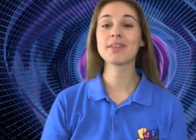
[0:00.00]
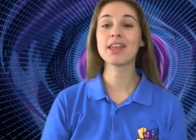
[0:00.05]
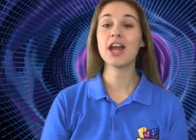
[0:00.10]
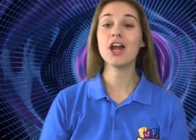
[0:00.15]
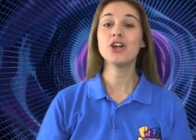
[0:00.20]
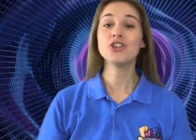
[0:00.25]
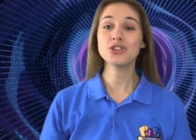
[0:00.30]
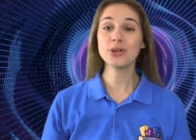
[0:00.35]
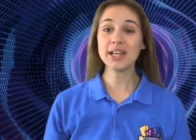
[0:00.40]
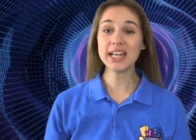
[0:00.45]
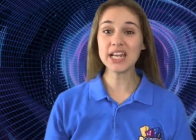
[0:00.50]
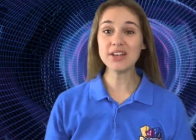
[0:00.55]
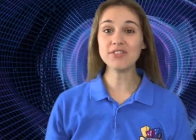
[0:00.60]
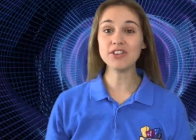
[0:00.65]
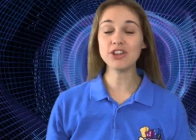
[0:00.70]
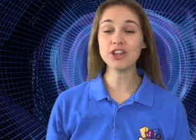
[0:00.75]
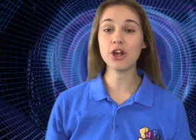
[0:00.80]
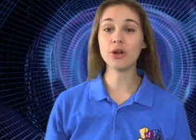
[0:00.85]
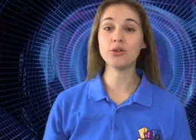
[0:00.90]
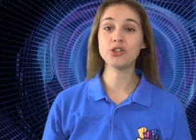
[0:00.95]
So, even
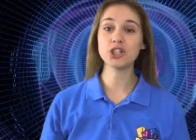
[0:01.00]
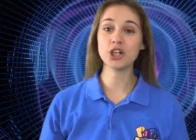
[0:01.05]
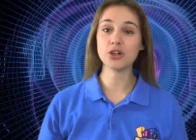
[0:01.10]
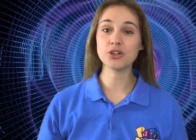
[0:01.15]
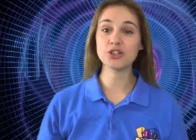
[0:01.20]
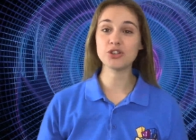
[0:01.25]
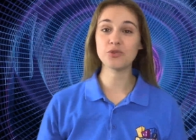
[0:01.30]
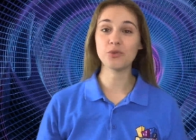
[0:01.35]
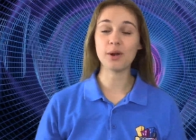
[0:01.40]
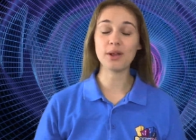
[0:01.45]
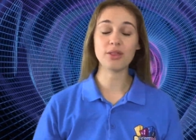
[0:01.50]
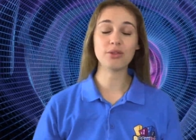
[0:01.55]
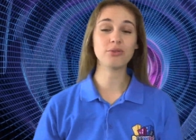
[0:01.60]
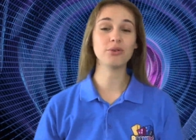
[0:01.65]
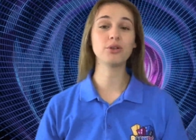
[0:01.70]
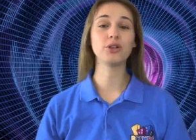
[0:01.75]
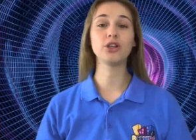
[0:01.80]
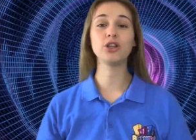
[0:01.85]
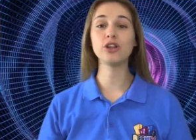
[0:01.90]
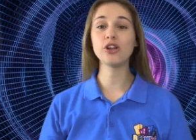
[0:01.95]
though Joseph went through
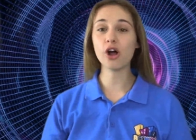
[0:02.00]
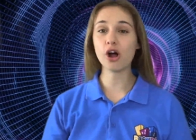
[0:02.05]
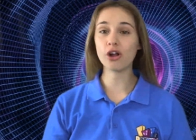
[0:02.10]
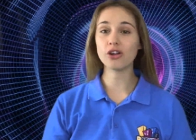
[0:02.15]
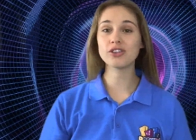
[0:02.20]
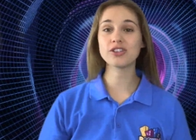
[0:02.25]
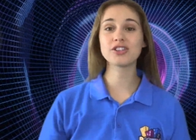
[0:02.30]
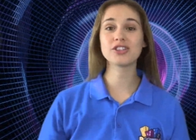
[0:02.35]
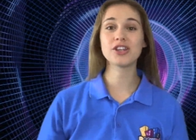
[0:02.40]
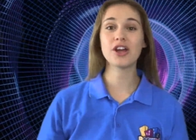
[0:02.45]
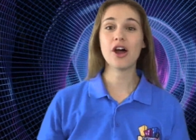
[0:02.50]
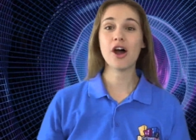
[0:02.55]
lots